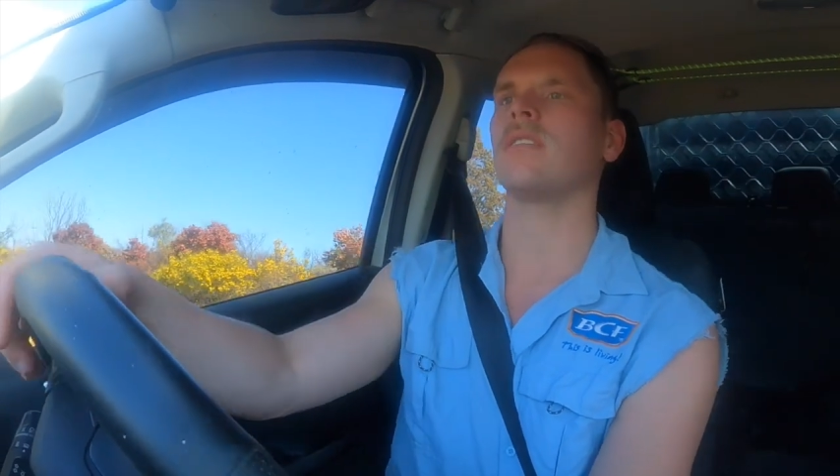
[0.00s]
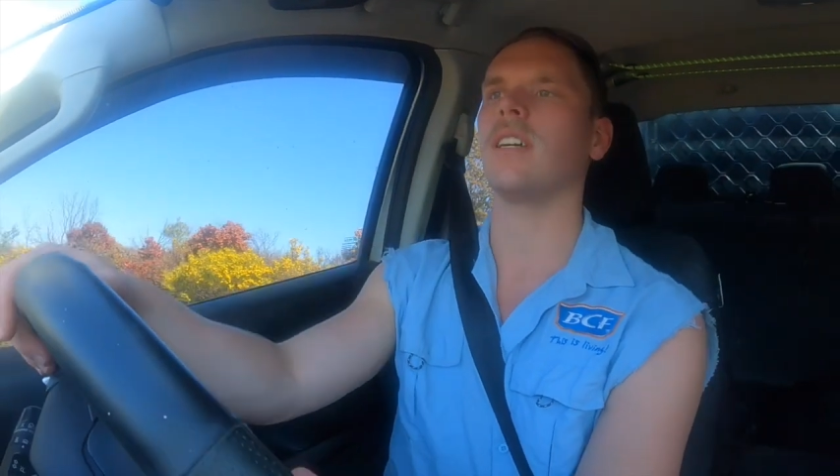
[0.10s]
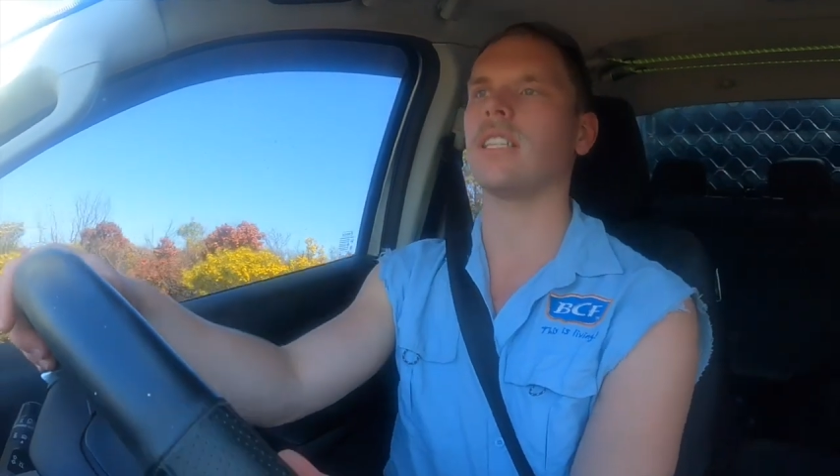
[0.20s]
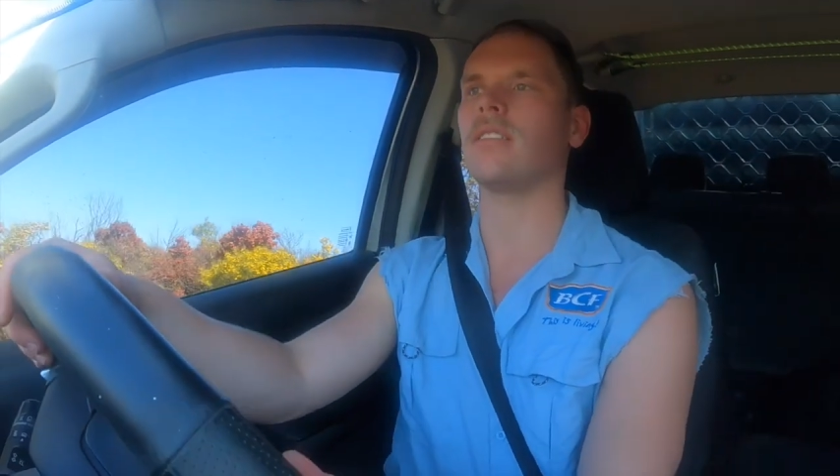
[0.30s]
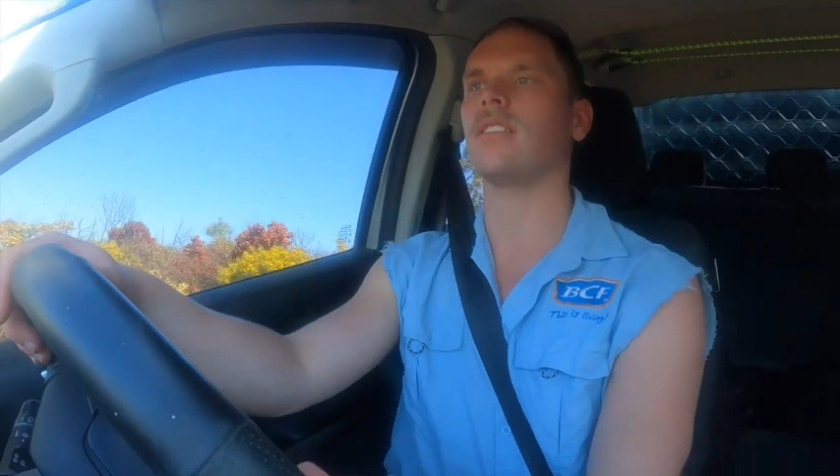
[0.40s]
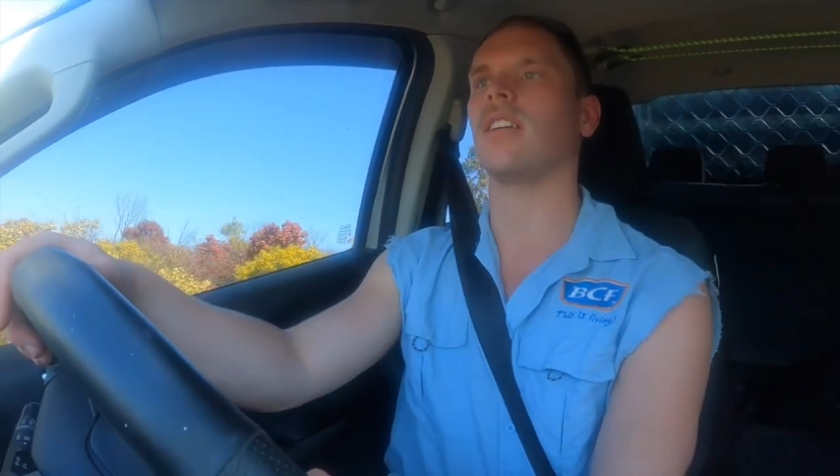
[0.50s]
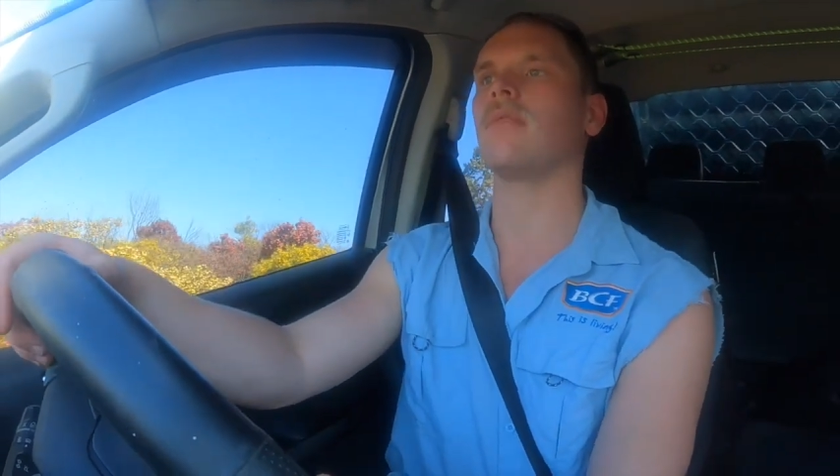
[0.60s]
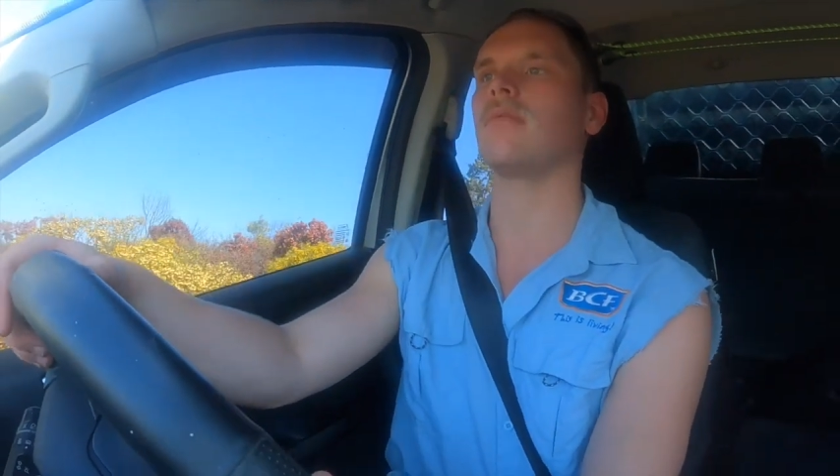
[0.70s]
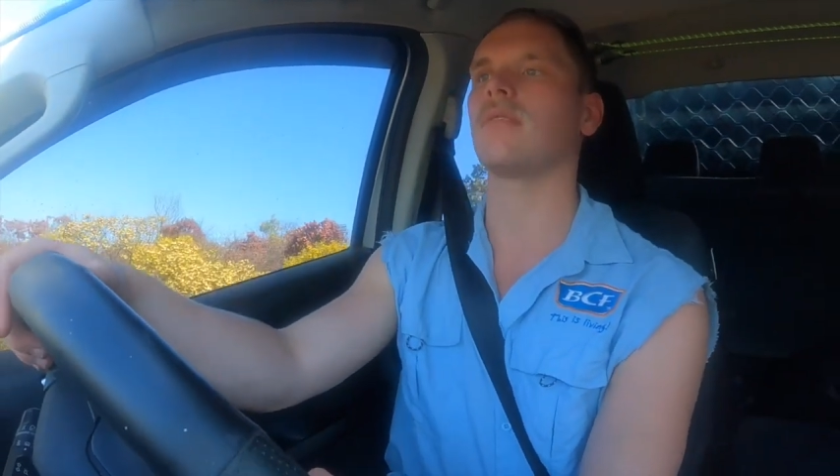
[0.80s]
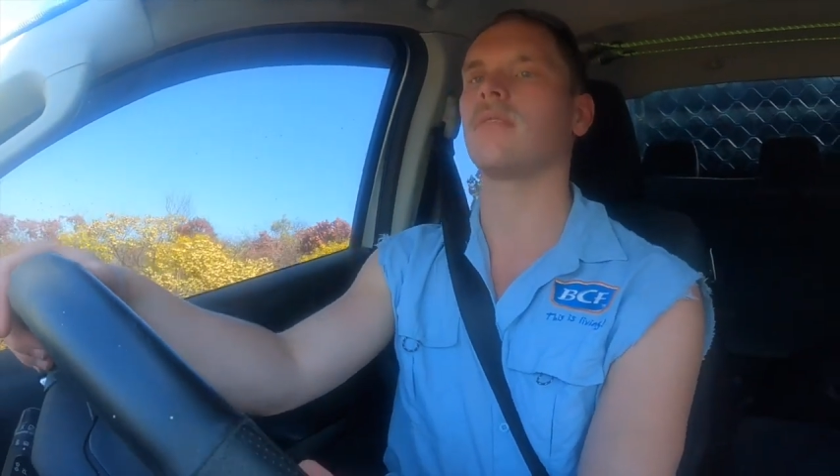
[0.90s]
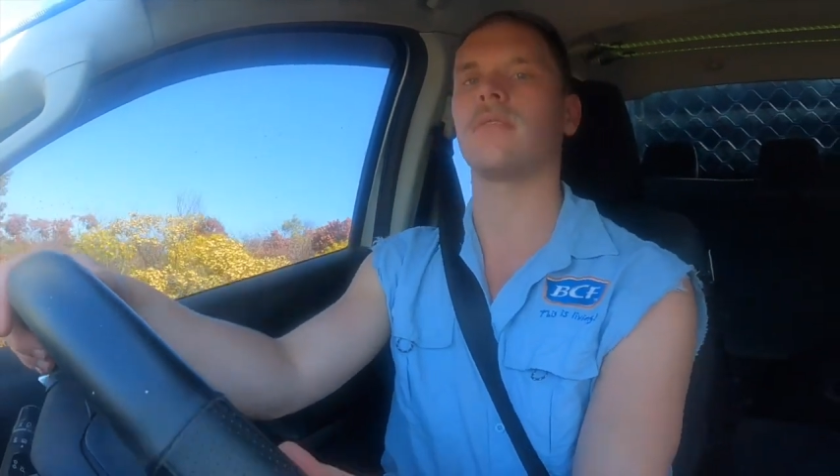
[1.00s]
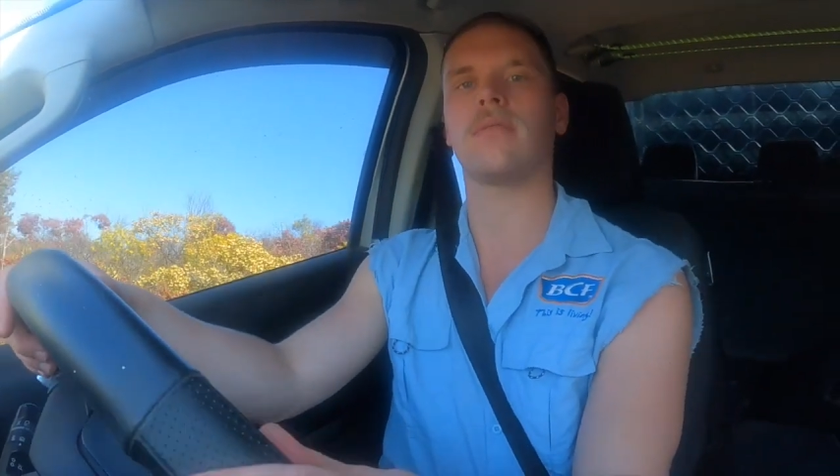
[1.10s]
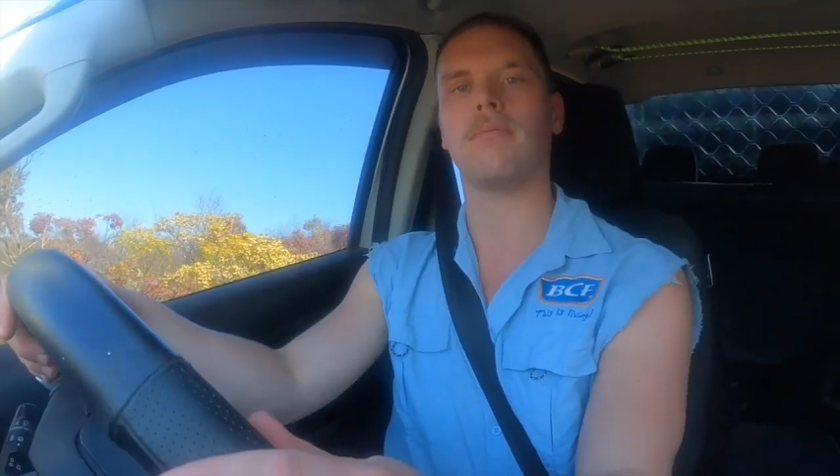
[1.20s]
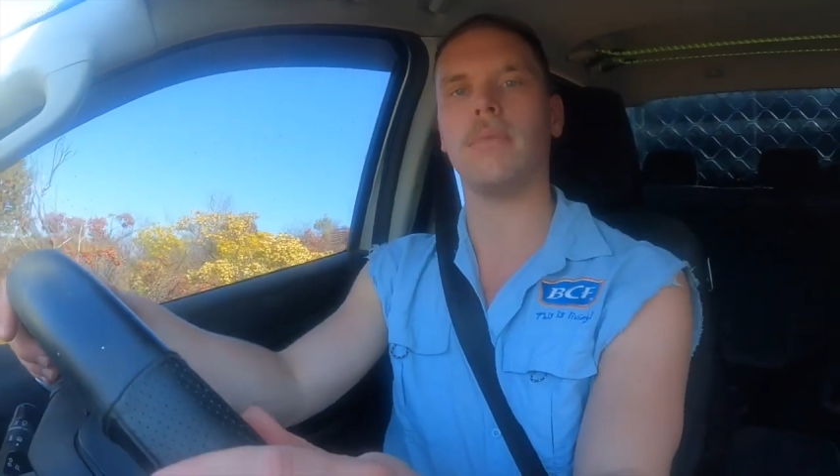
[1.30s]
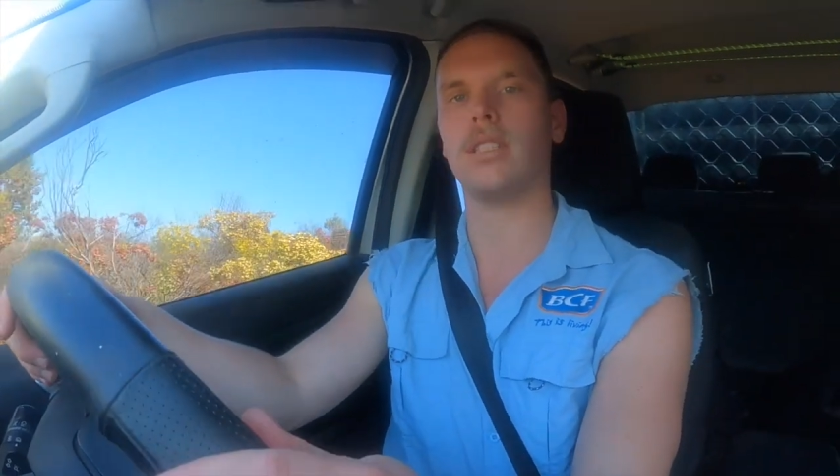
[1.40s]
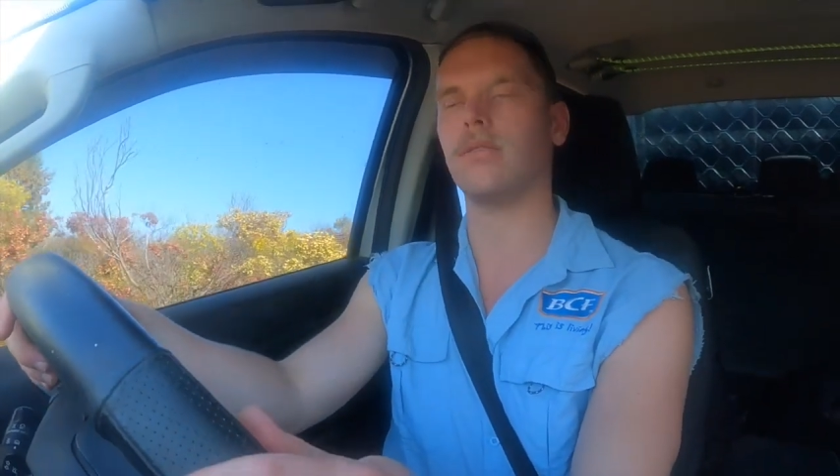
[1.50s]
or hasn't done much